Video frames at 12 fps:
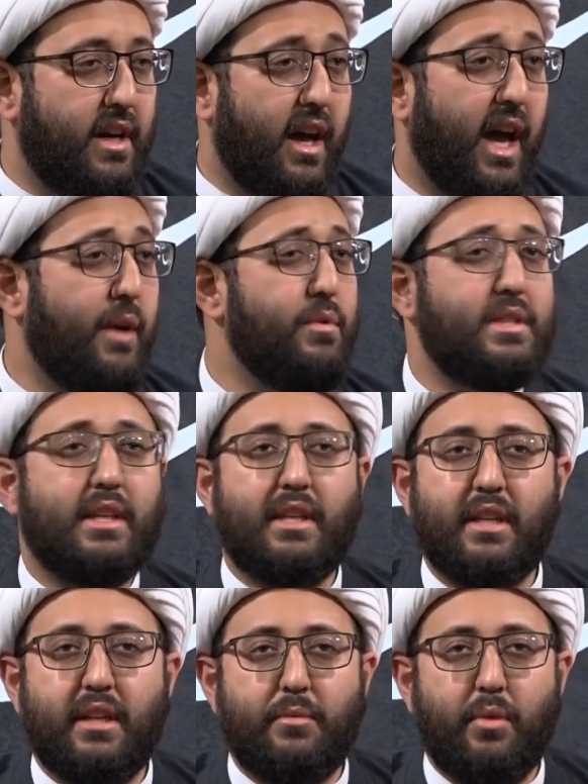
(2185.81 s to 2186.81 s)
I was a
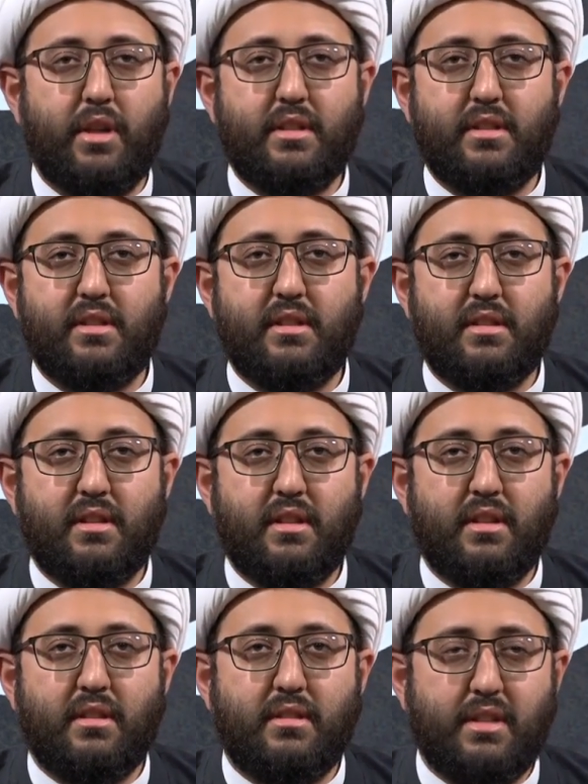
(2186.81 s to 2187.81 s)
kid once.
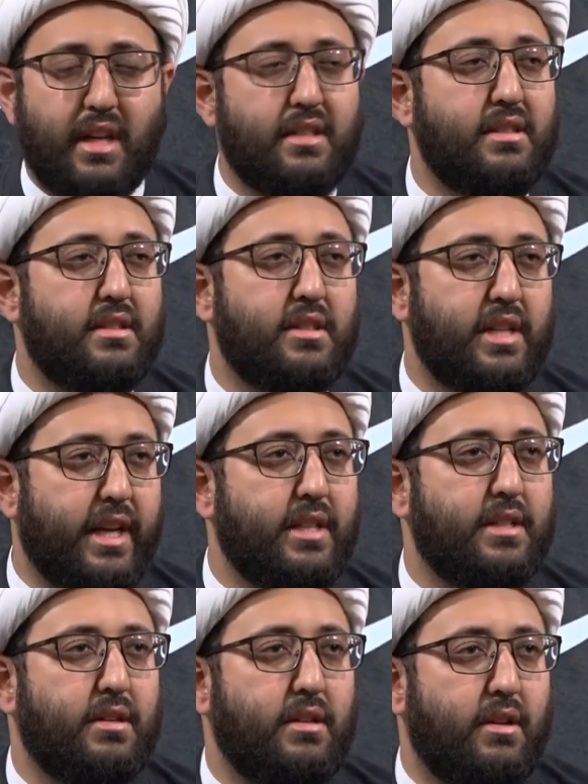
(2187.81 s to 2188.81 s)
Yes,
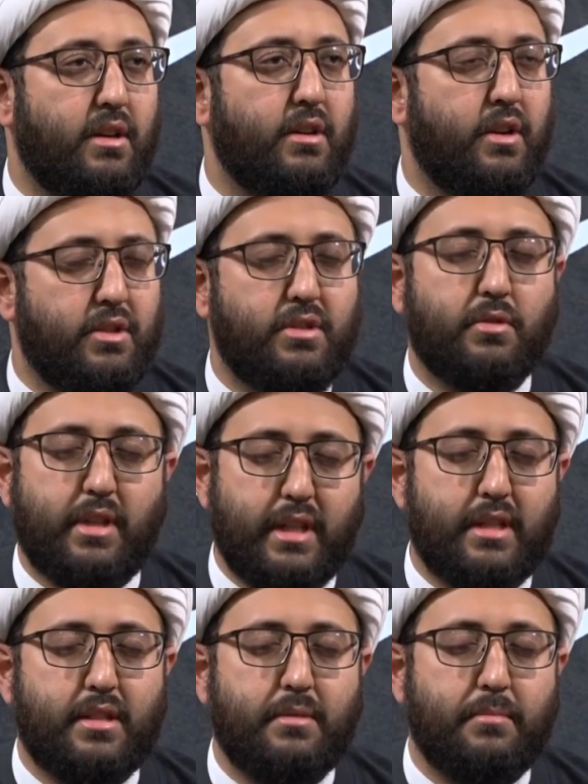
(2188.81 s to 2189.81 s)
sheikhs are also
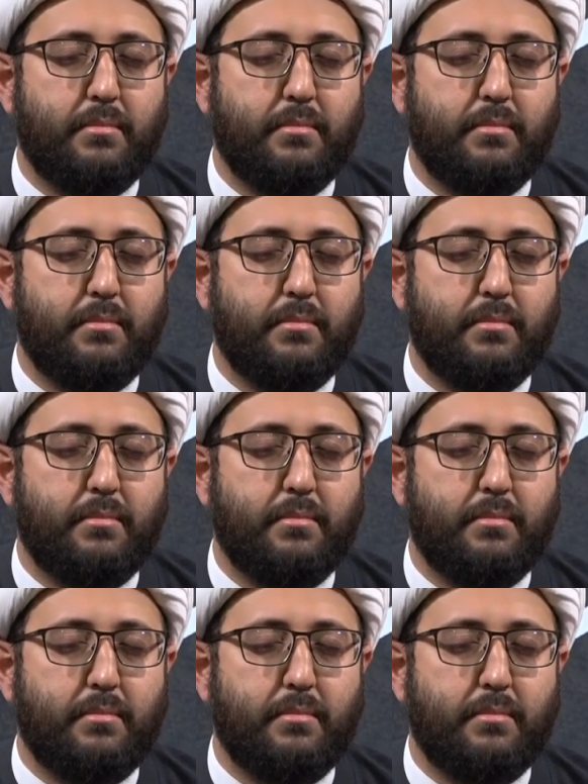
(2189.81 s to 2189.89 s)
kids.